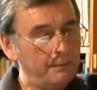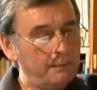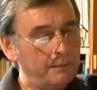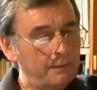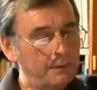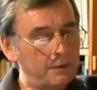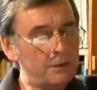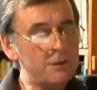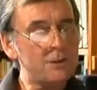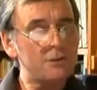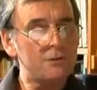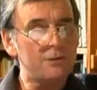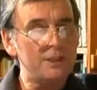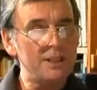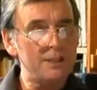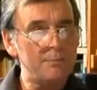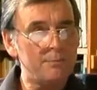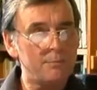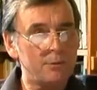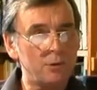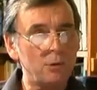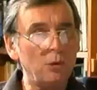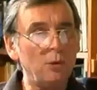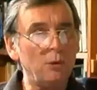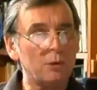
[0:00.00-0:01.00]
There are 3
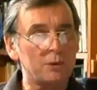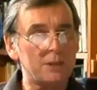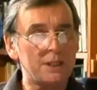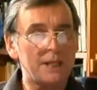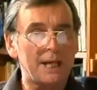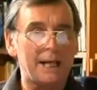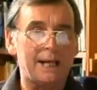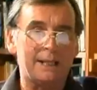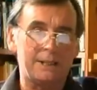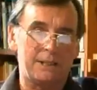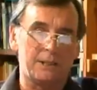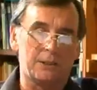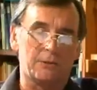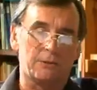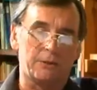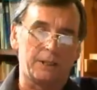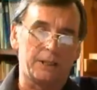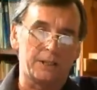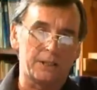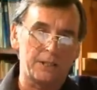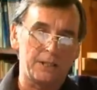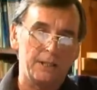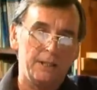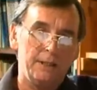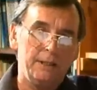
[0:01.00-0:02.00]
broad
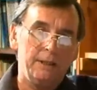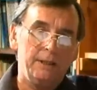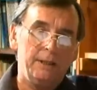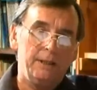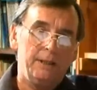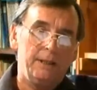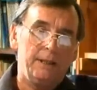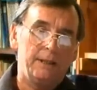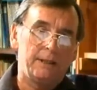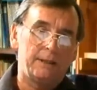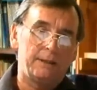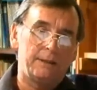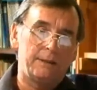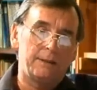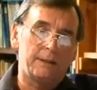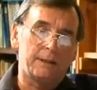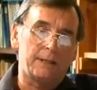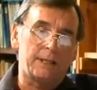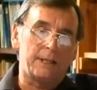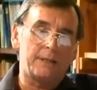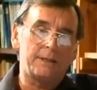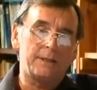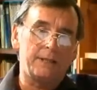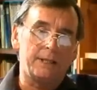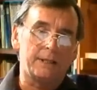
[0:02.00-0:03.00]
categories that
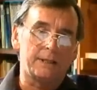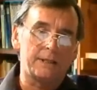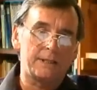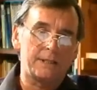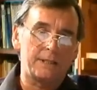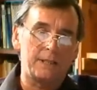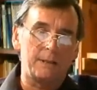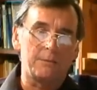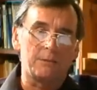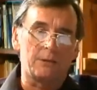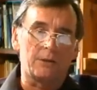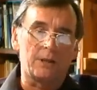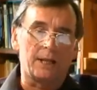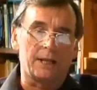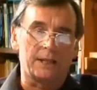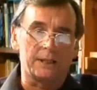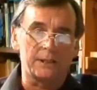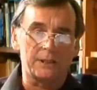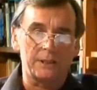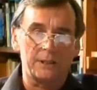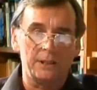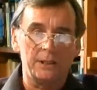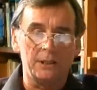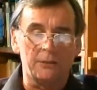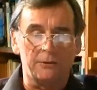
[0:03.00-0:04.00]
I think
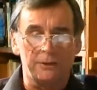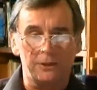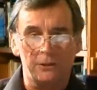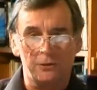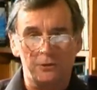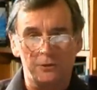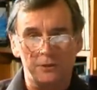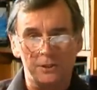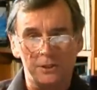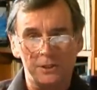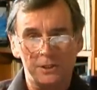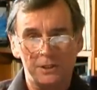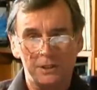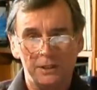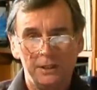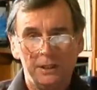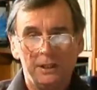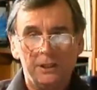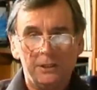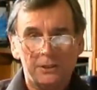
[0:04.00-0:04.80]
summarise her interest.